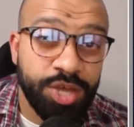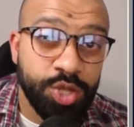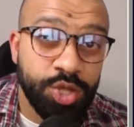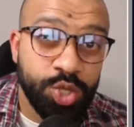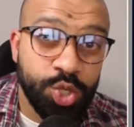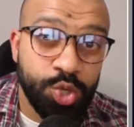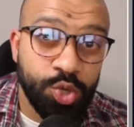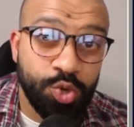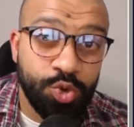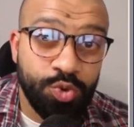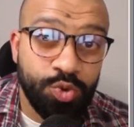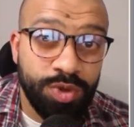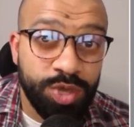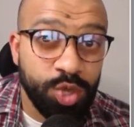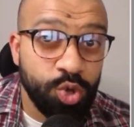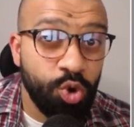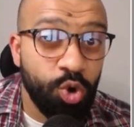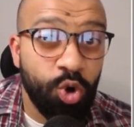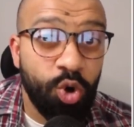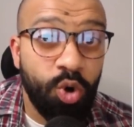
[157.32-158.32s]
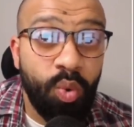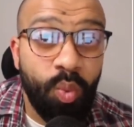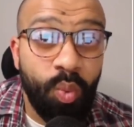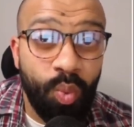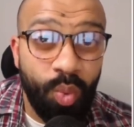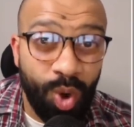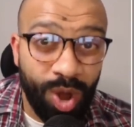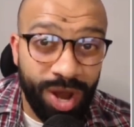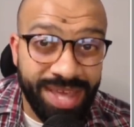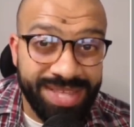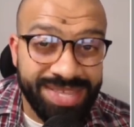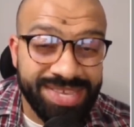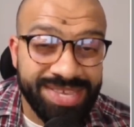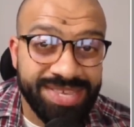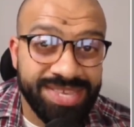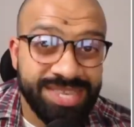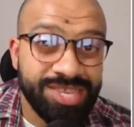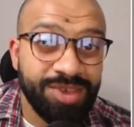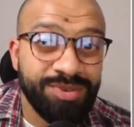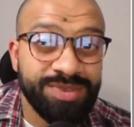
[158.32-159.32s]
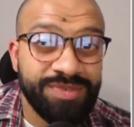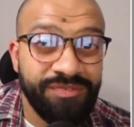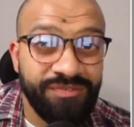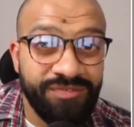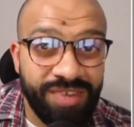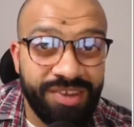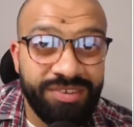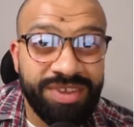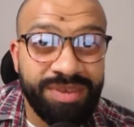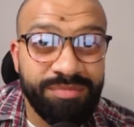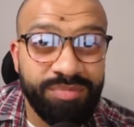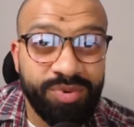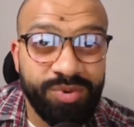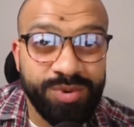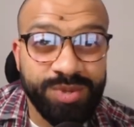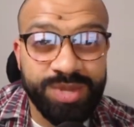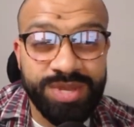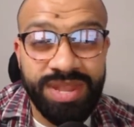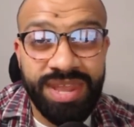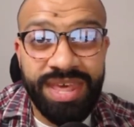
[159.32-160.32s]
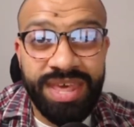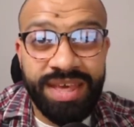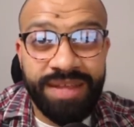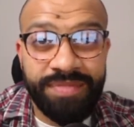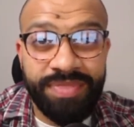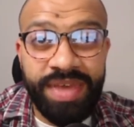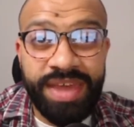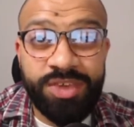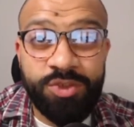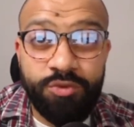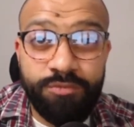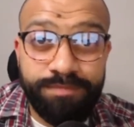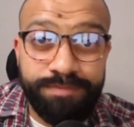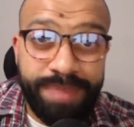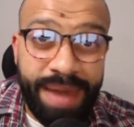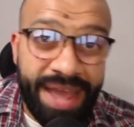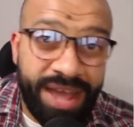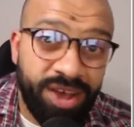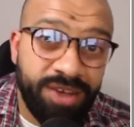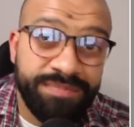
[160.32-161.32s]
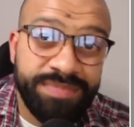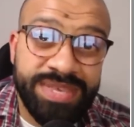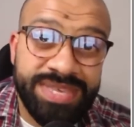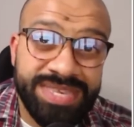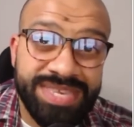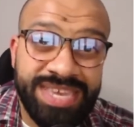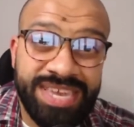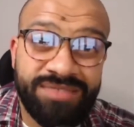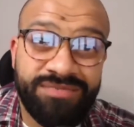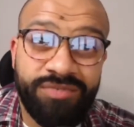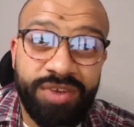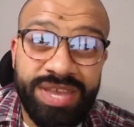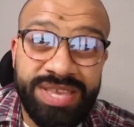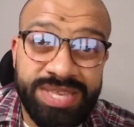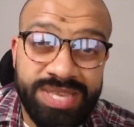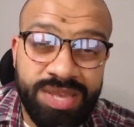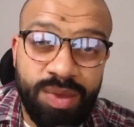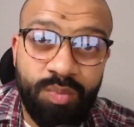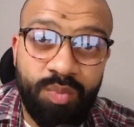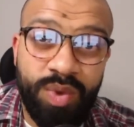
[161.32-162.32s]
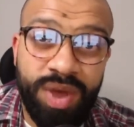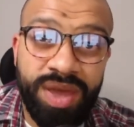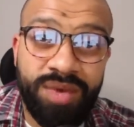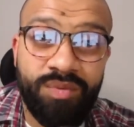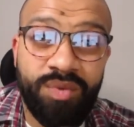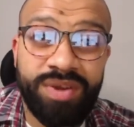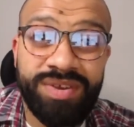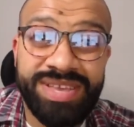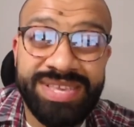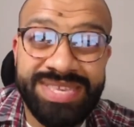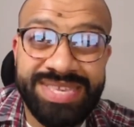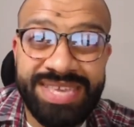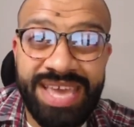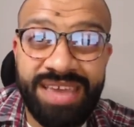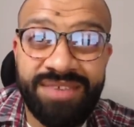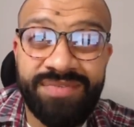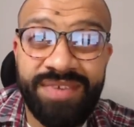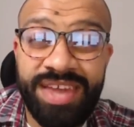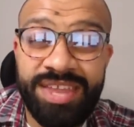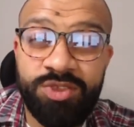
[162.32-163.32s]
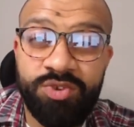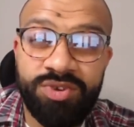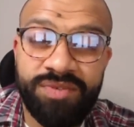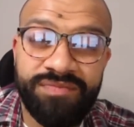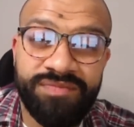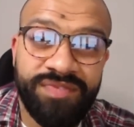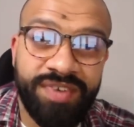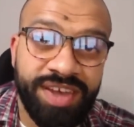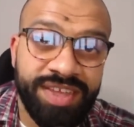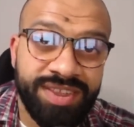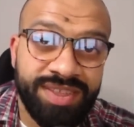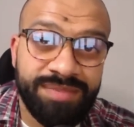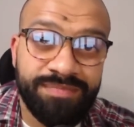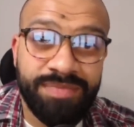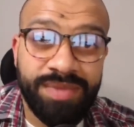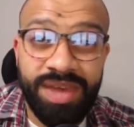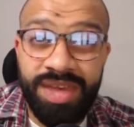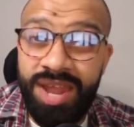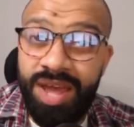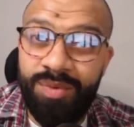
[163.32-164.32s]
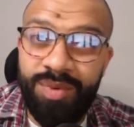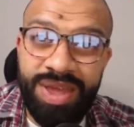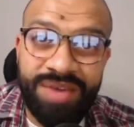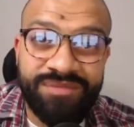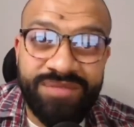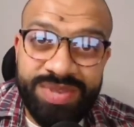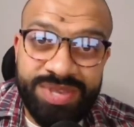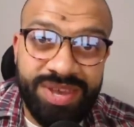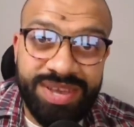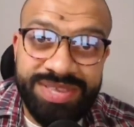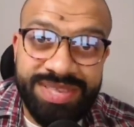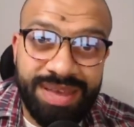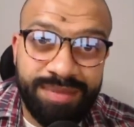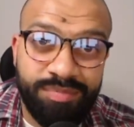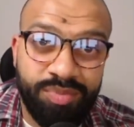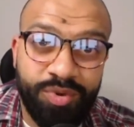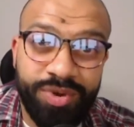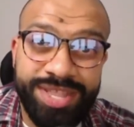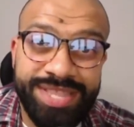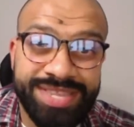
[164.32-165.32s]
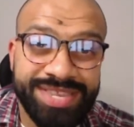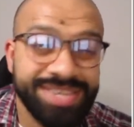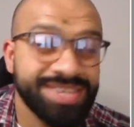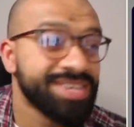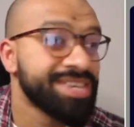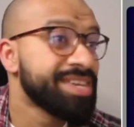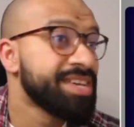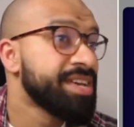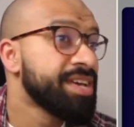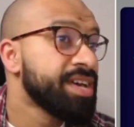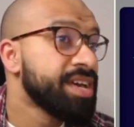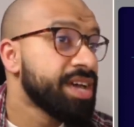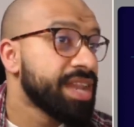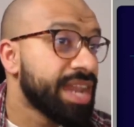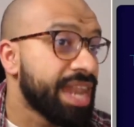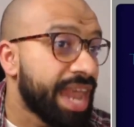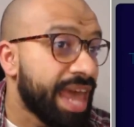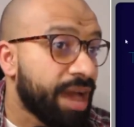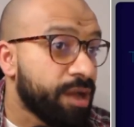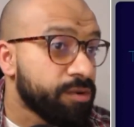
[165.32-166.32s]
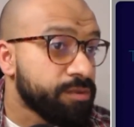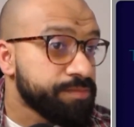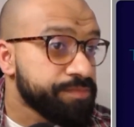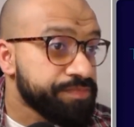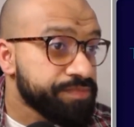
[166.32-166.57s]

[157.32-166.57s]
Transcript: to your wallet. So it's very important that you back up this seed phrase somewhere where it's safe and you can find it, and I will emphasize that point. Now,